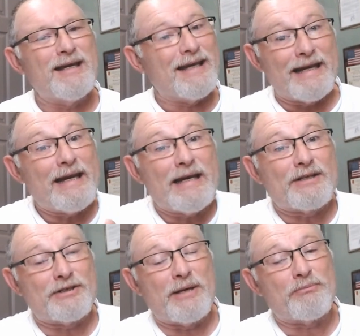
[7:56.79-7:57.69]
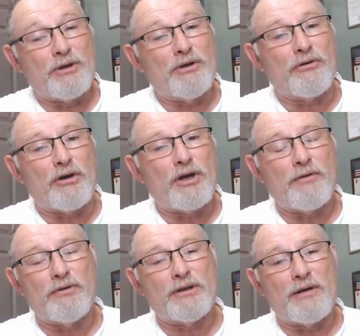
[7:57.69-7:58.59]
He didn't accept it under a
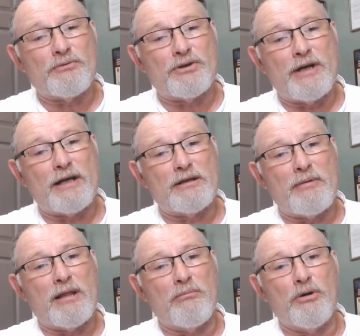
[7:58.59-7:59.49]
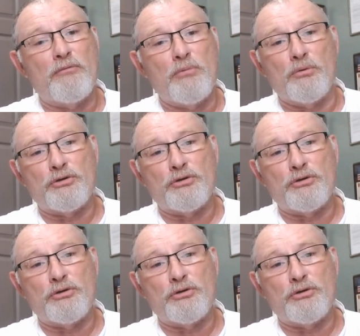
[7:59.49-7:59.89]
covenant that was enacted by the blood of bulls